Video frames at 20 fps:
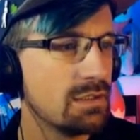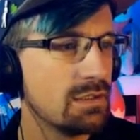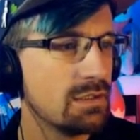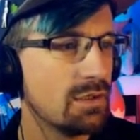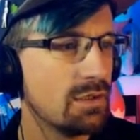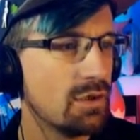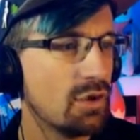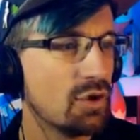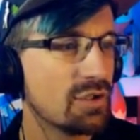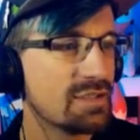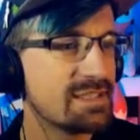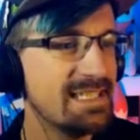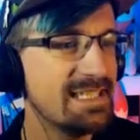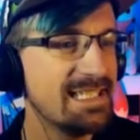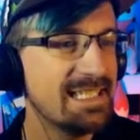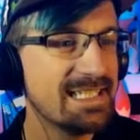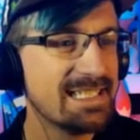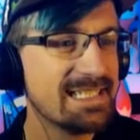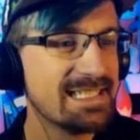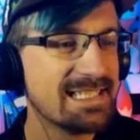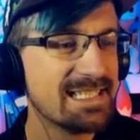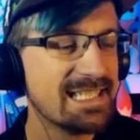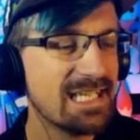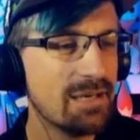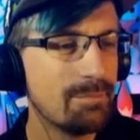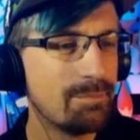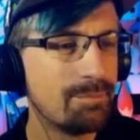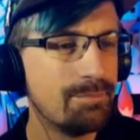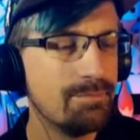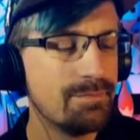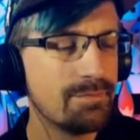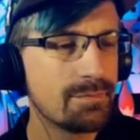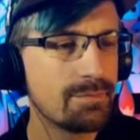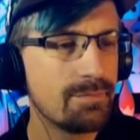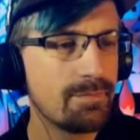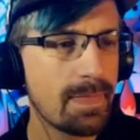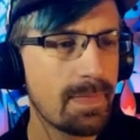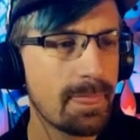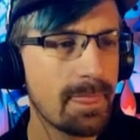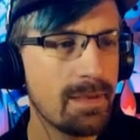Horsey?
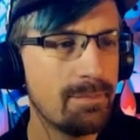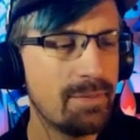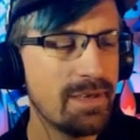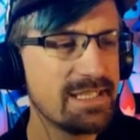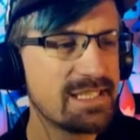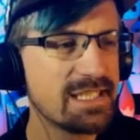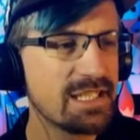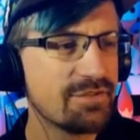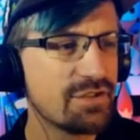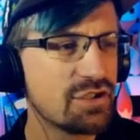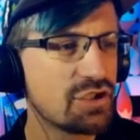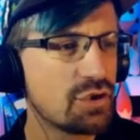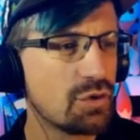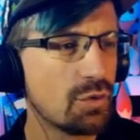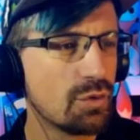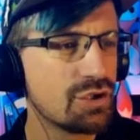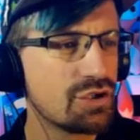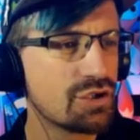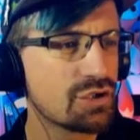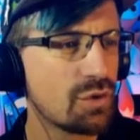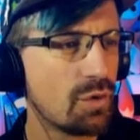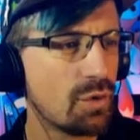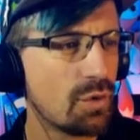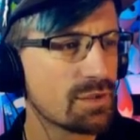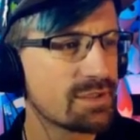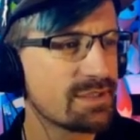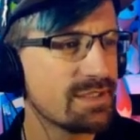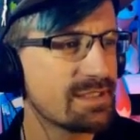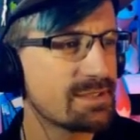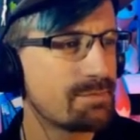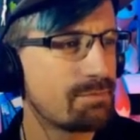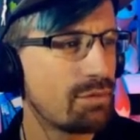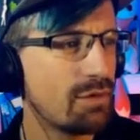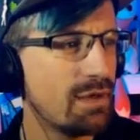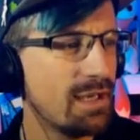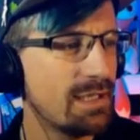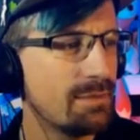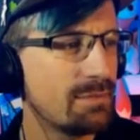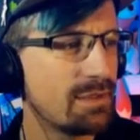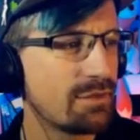A painting of a gorgeous horse in its
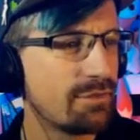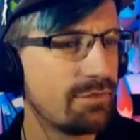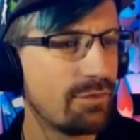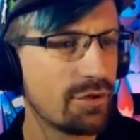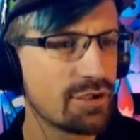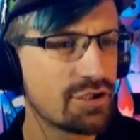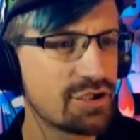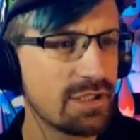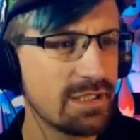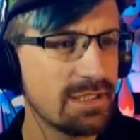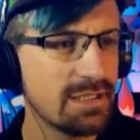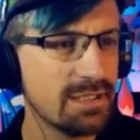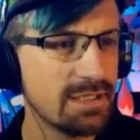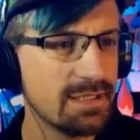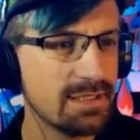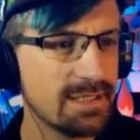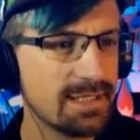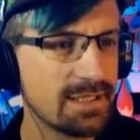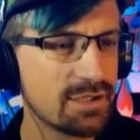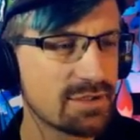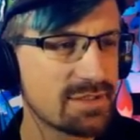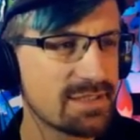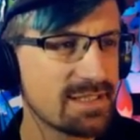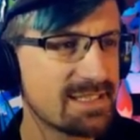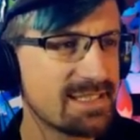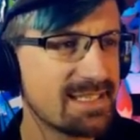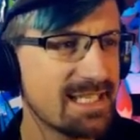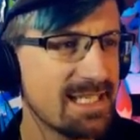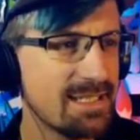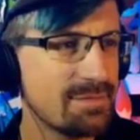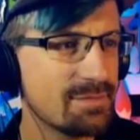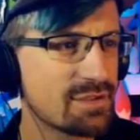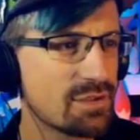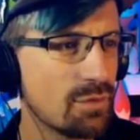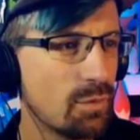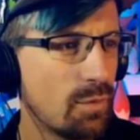prime. Unfortunately, it looks the same as the one